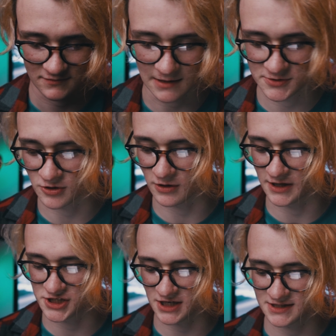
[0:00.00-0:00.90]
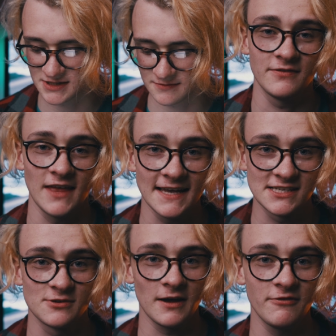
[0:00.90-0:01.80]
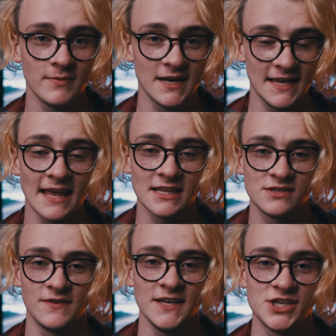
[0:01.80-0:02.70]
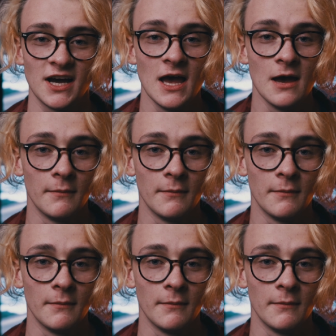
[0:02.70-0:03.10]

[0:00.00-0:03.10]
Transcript: I'm sure I'll adjust. If there is a way for me to get this feature,